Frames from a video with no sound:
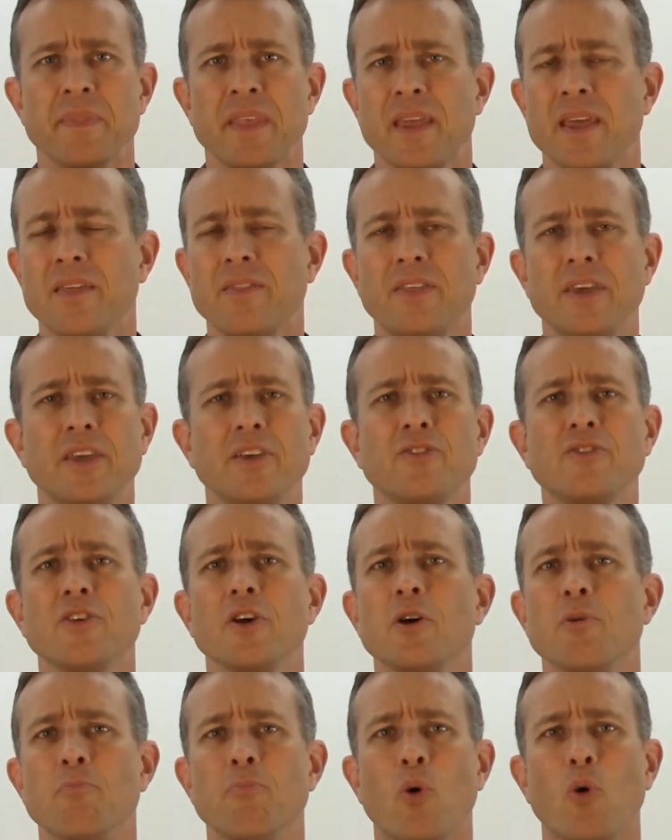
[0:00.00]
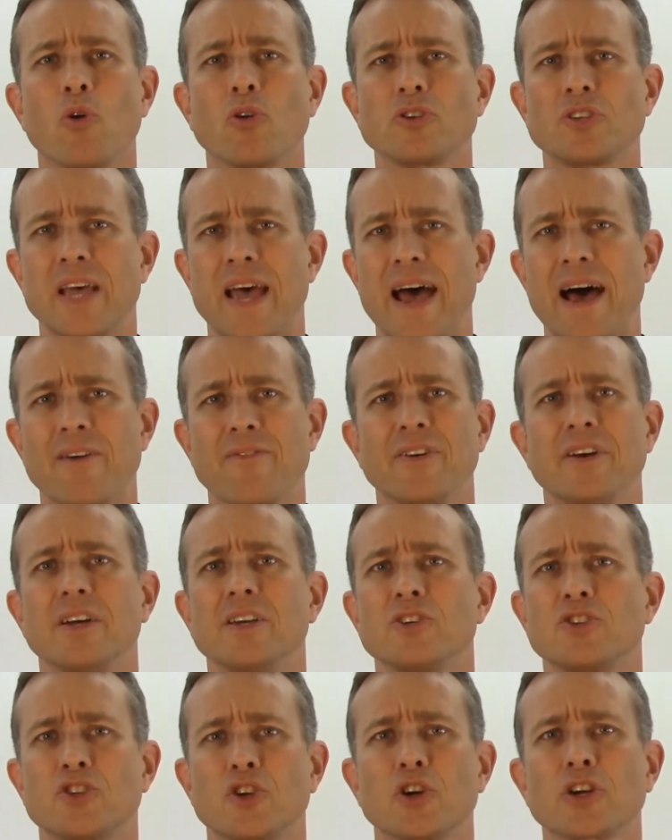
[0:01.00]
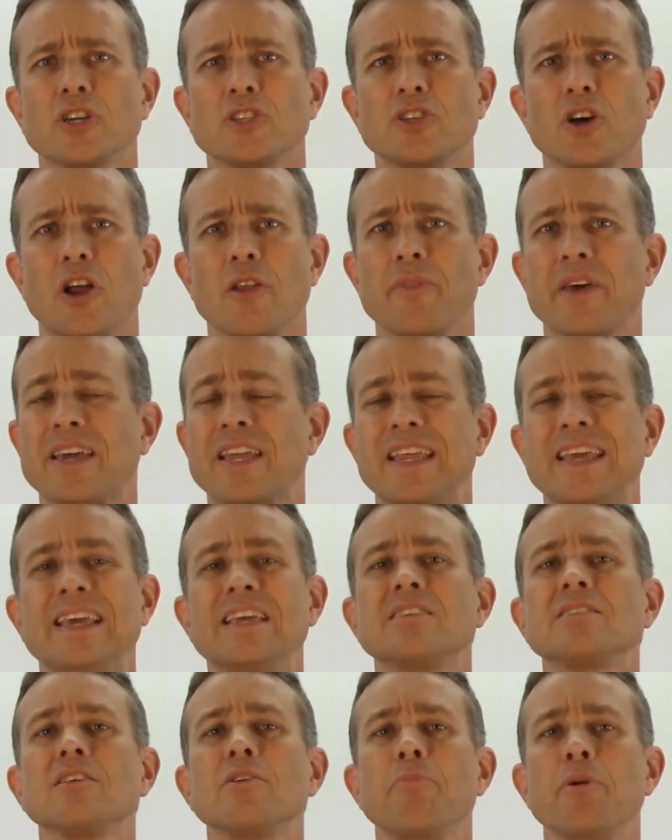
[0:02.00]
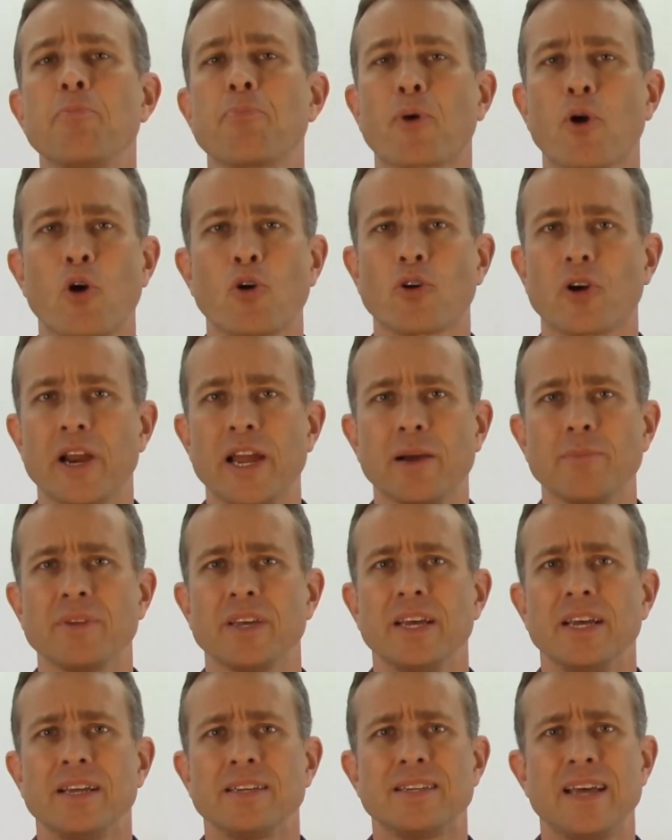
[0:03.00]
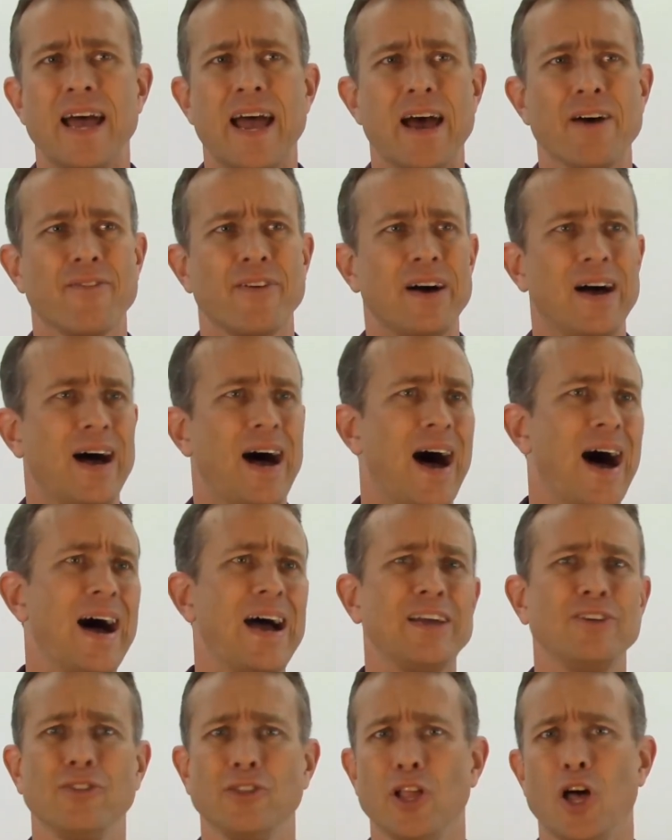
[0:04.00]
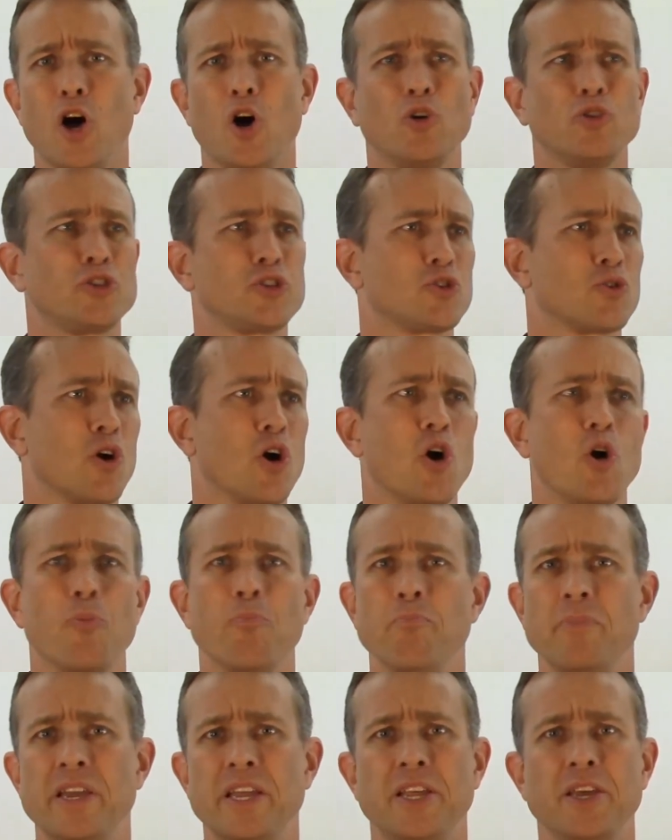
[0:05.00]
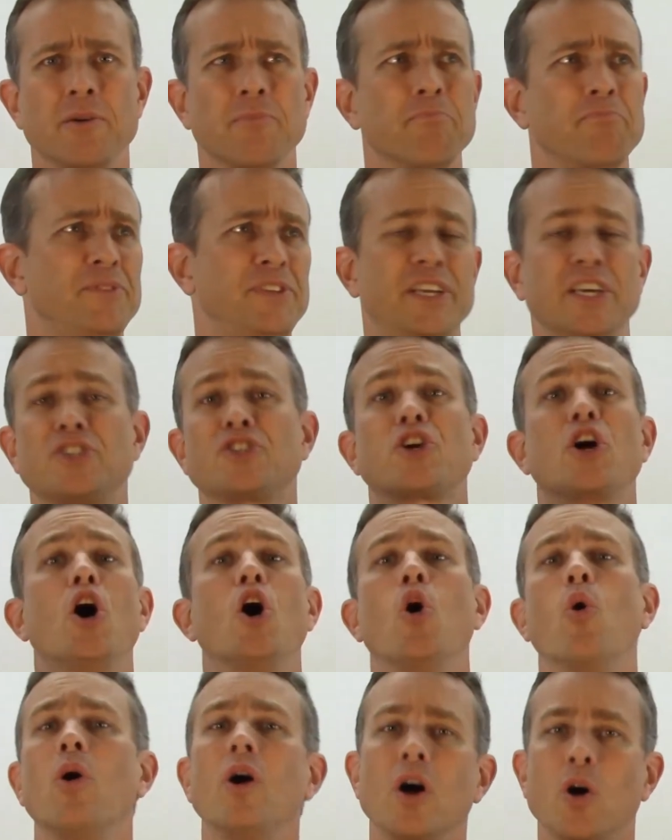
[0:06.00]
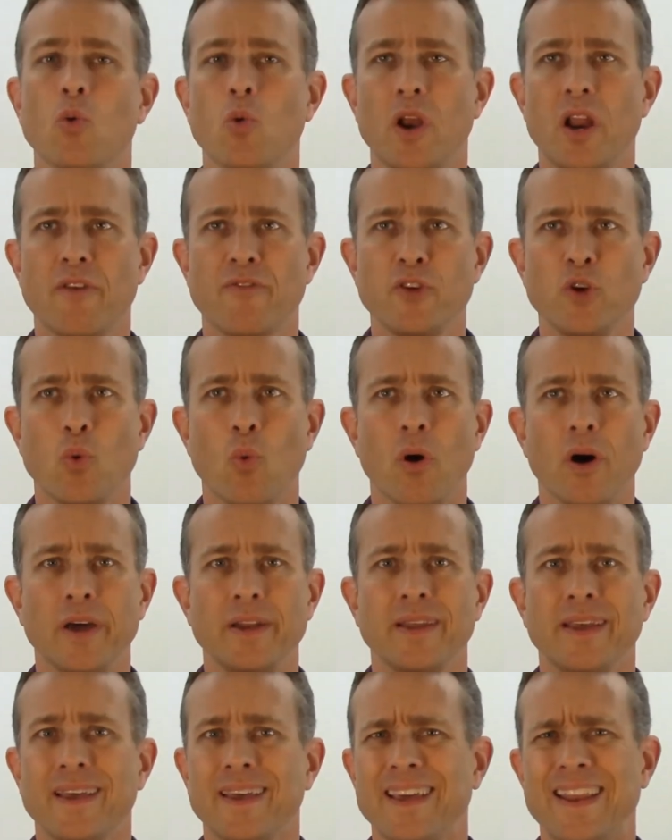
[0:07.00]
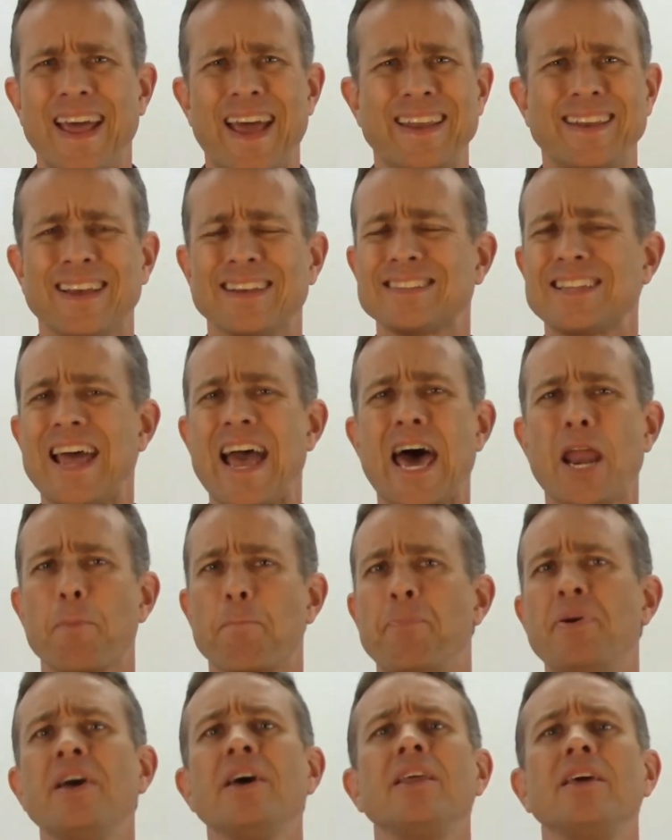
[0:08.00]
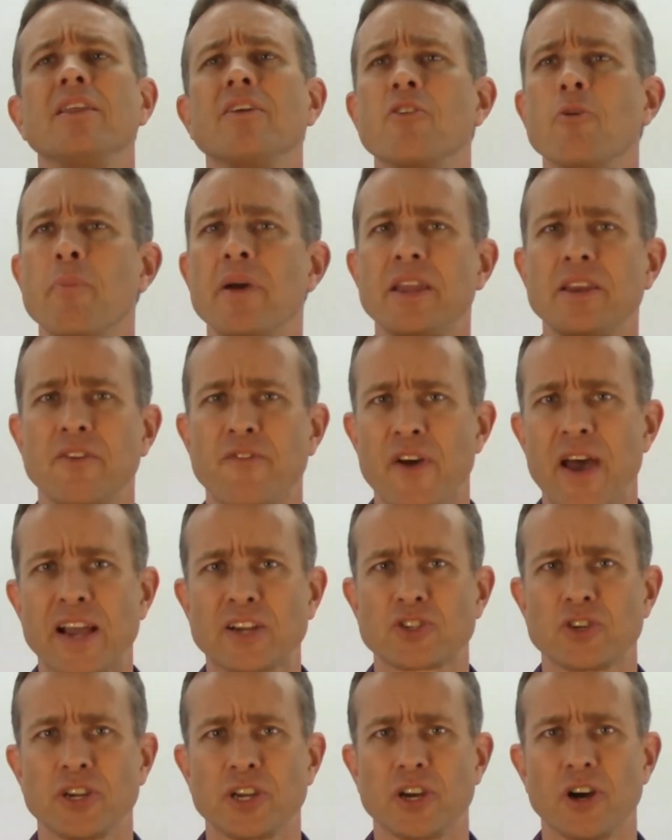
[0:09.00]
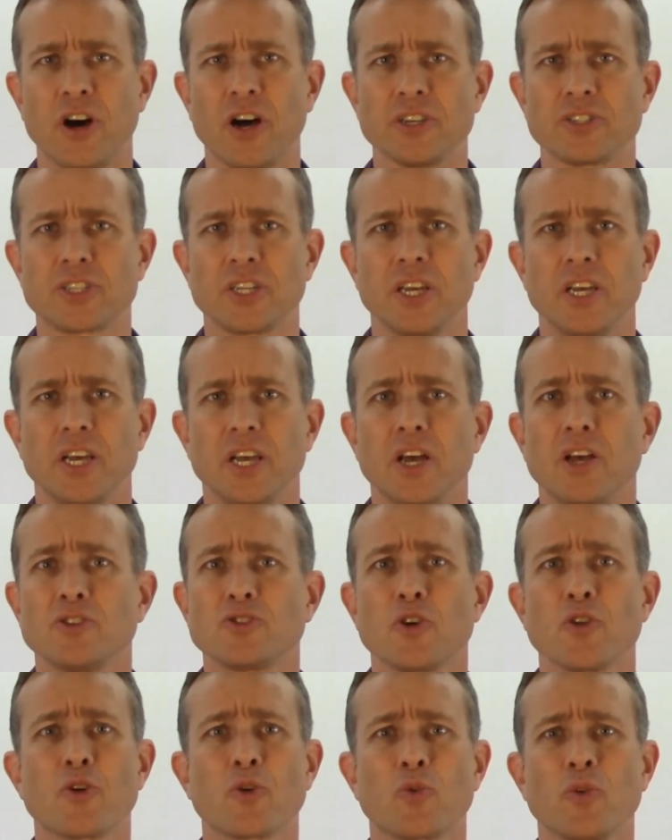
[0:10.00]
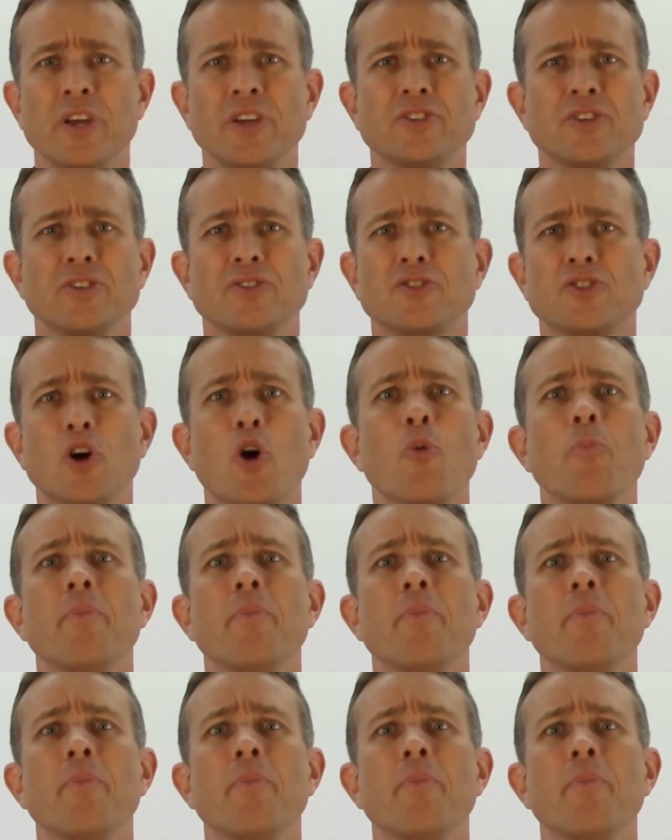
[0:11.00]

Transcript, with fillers: And these boards have circuits on them that can easily be programmed to have high, low, strobe, medium, disco, whatever you want. And it doesn't add a penny to the manufacturing cost. So the reason so